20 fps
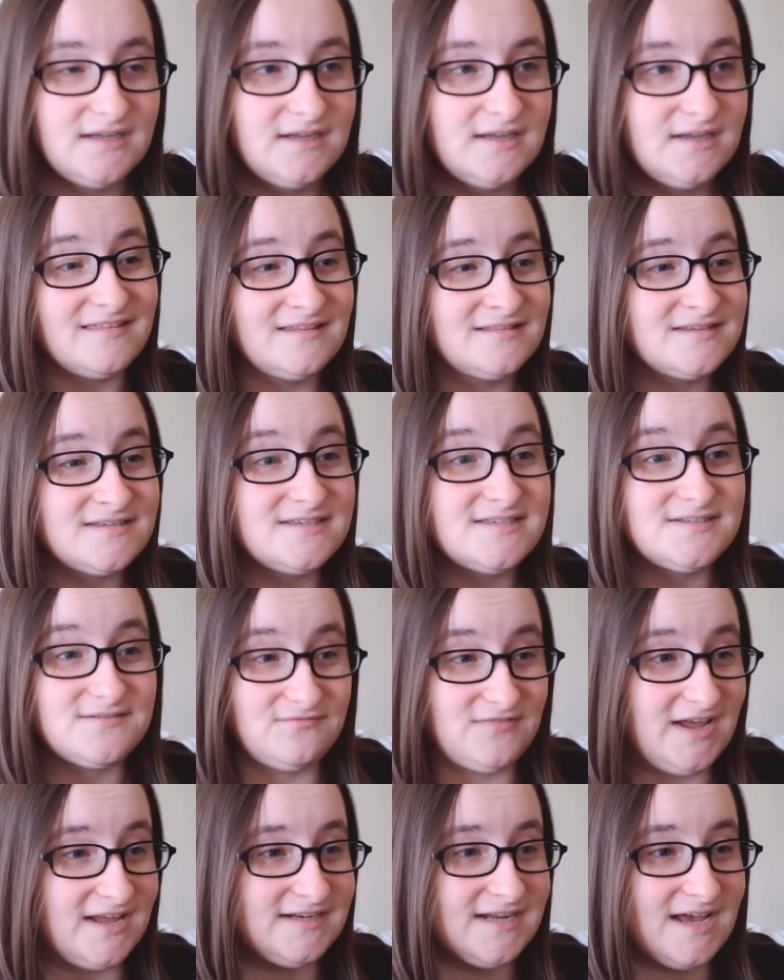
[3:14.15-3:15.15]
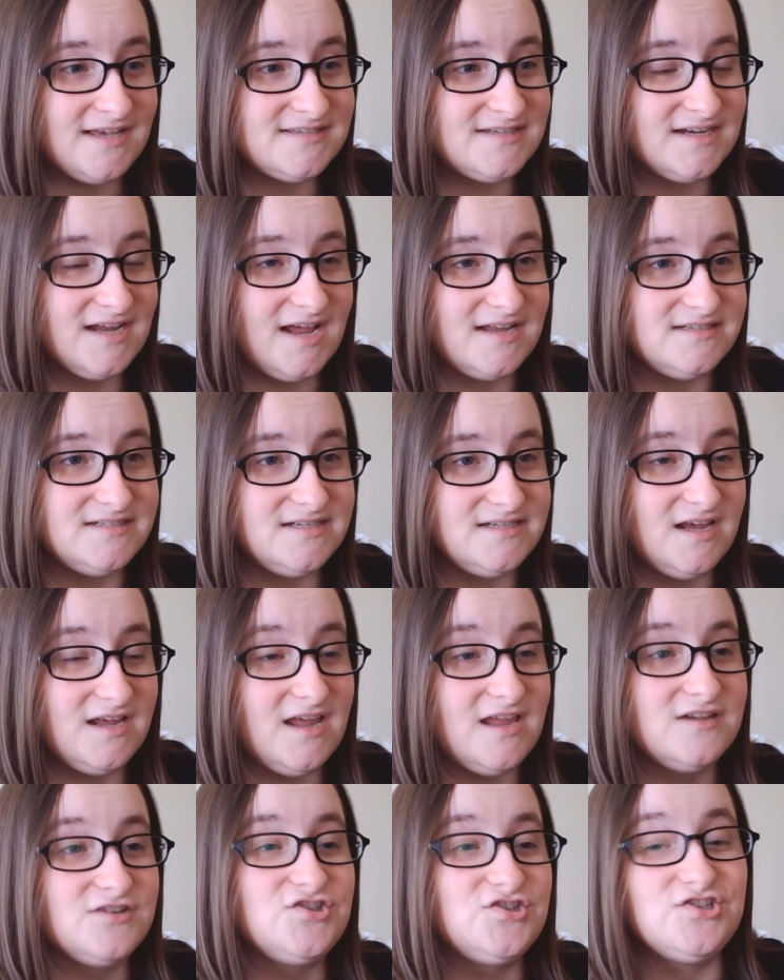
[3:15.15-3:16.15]
I think this is a fantastic
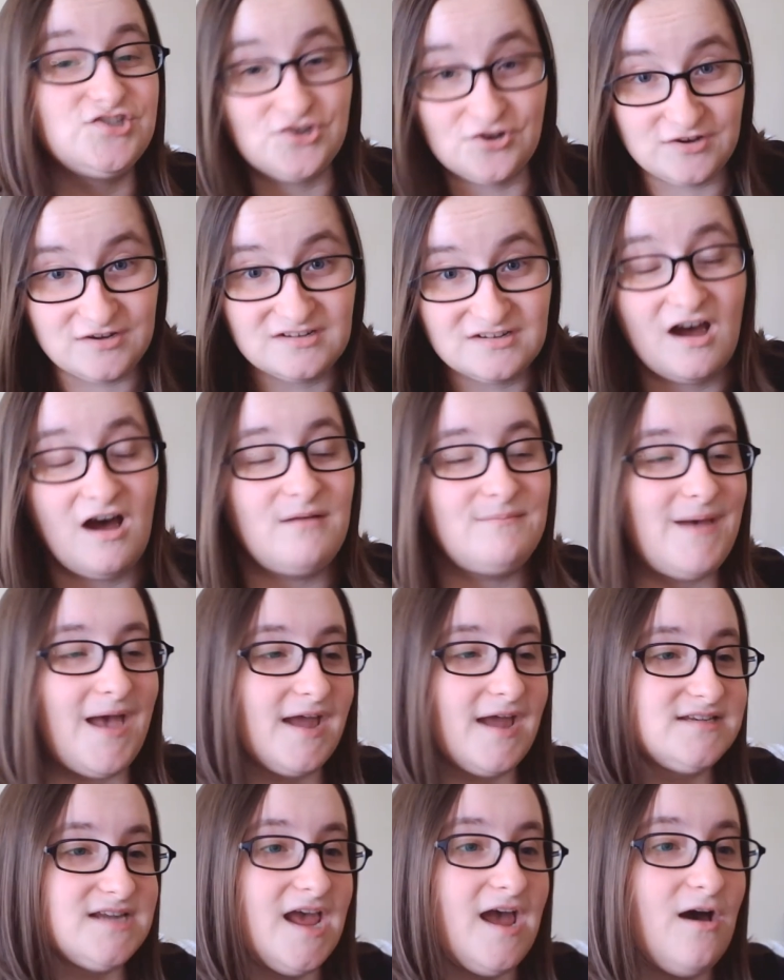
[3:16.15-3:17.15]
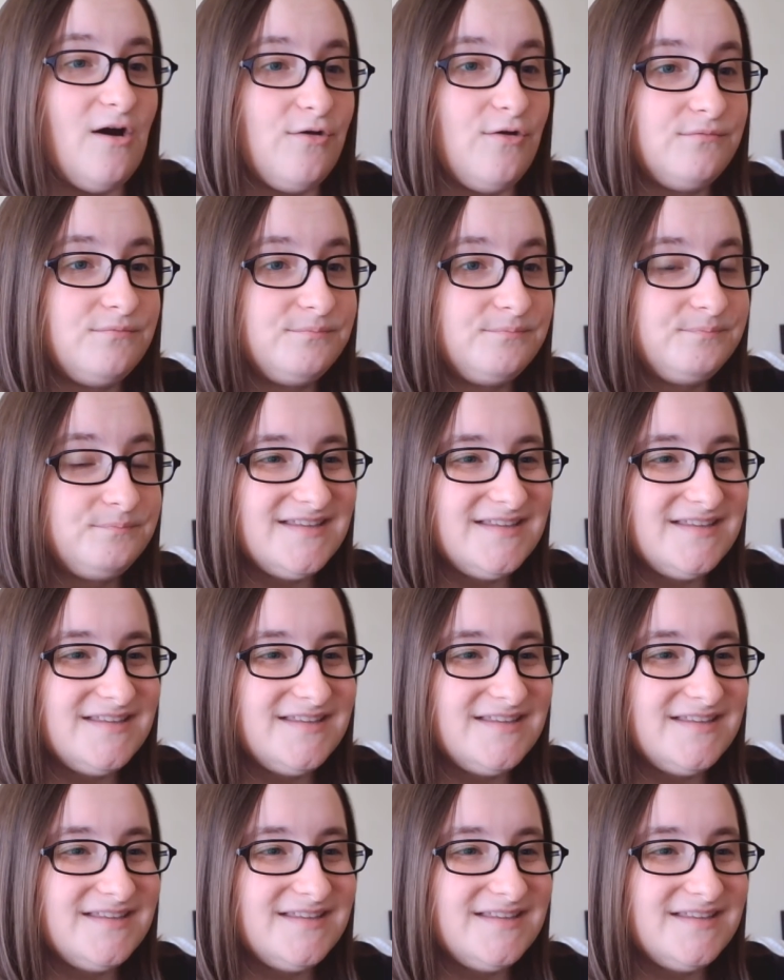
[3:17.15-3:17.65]
idea and she should not back down.